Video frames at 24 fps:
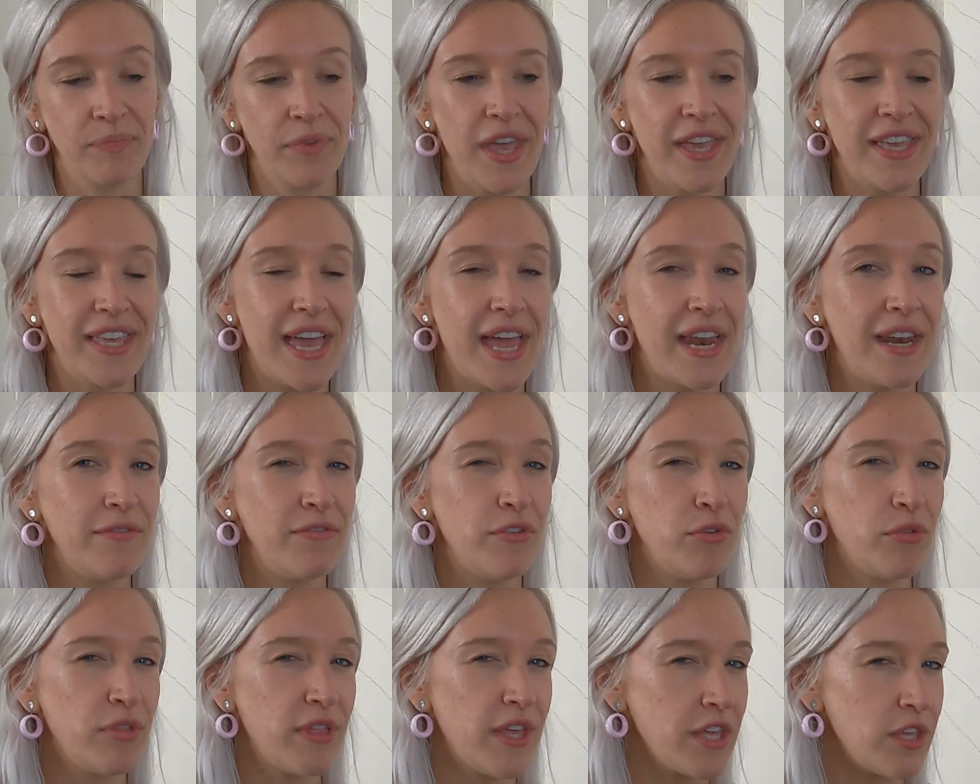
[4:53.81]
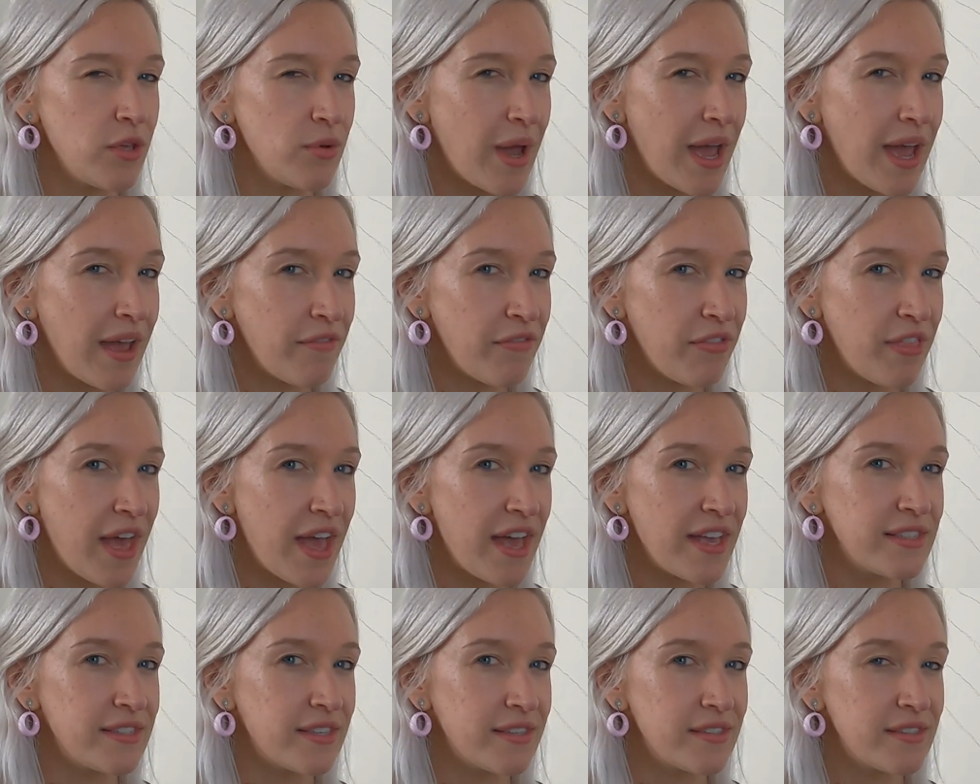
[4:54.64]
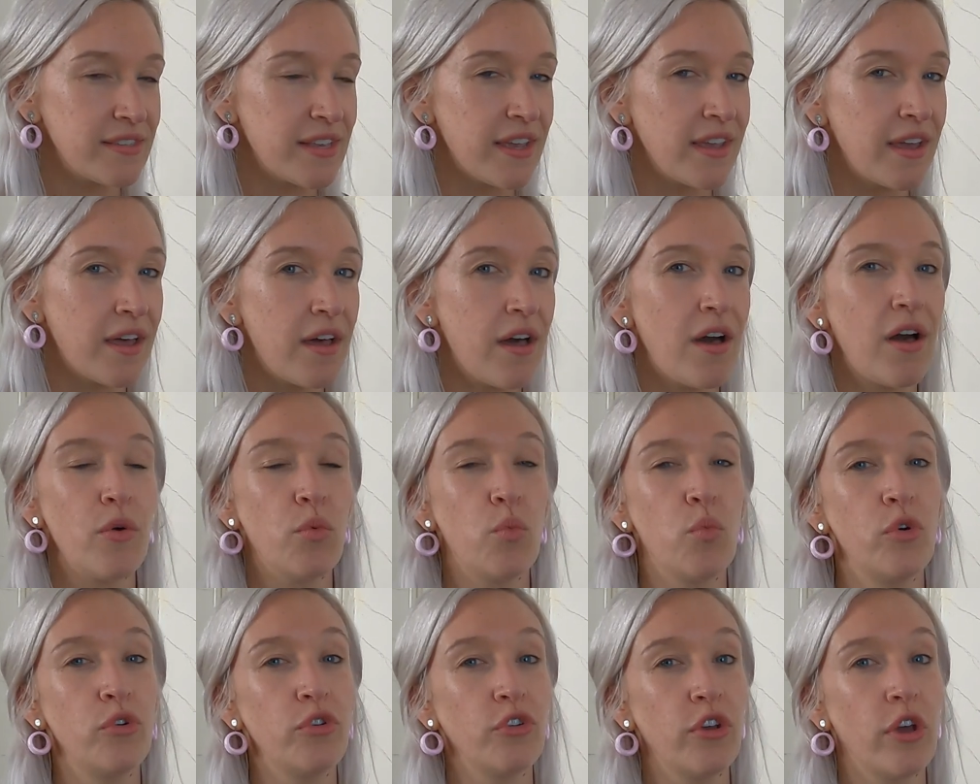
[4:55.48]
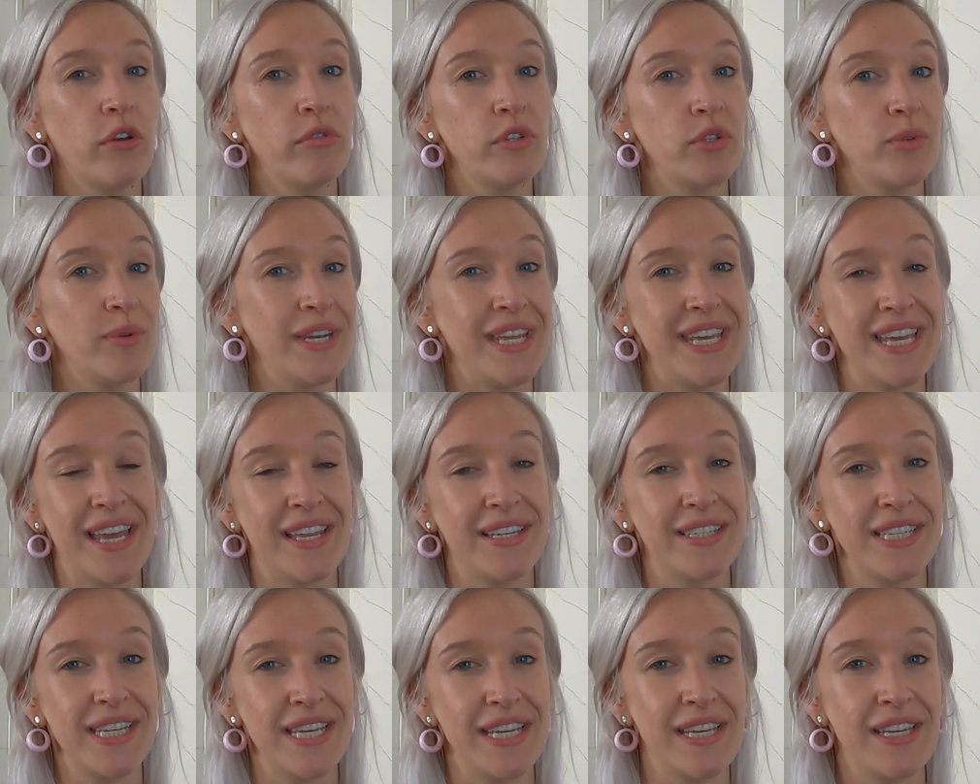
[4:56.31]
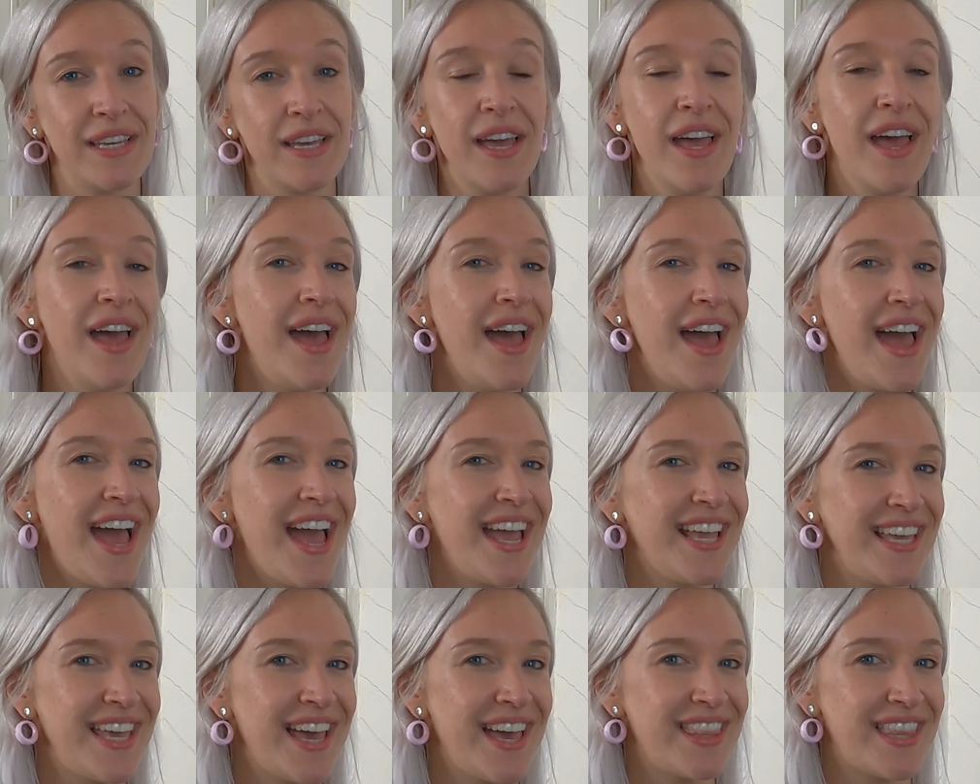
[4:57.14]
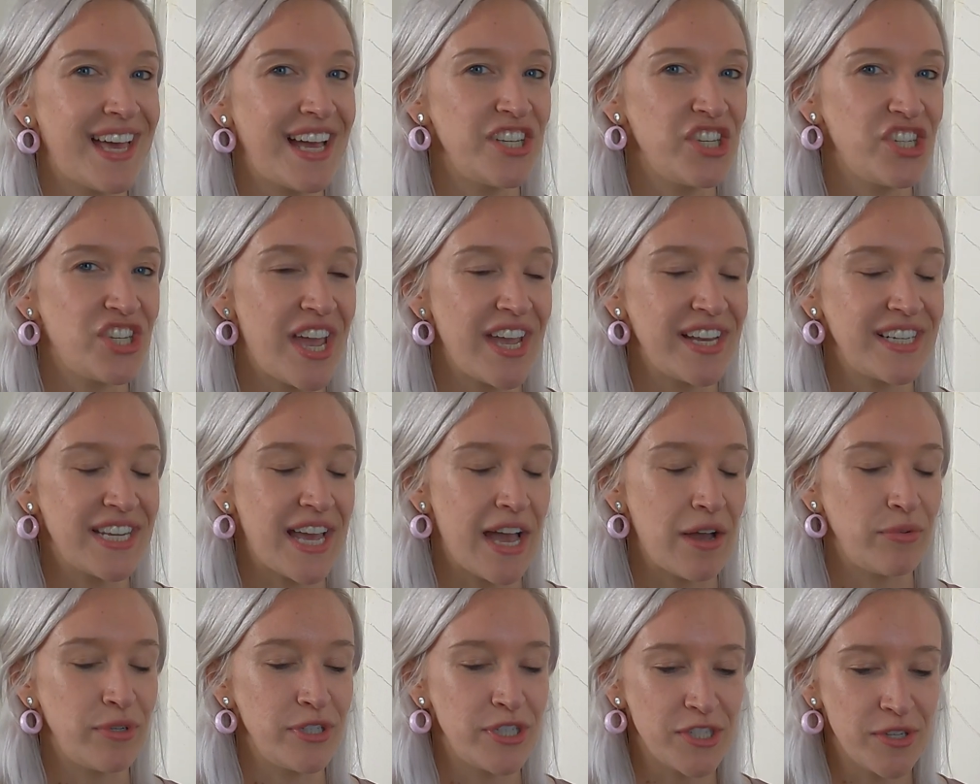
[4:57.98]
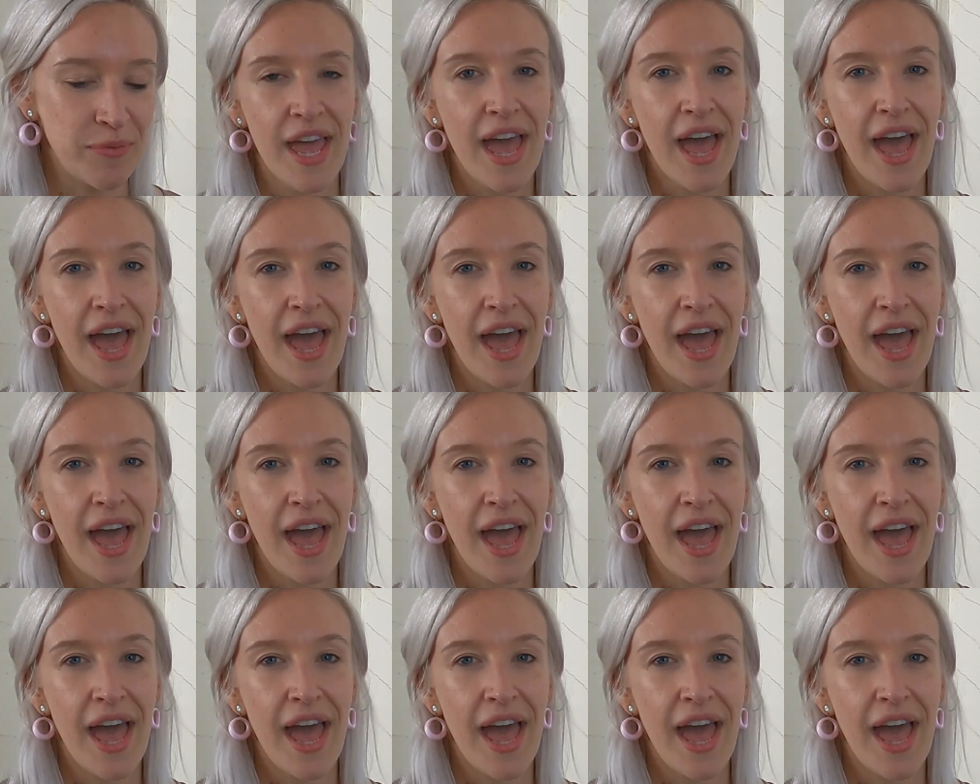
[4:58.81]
Again, if you think you have that as a singer, I would go to an ENT and get that checked out.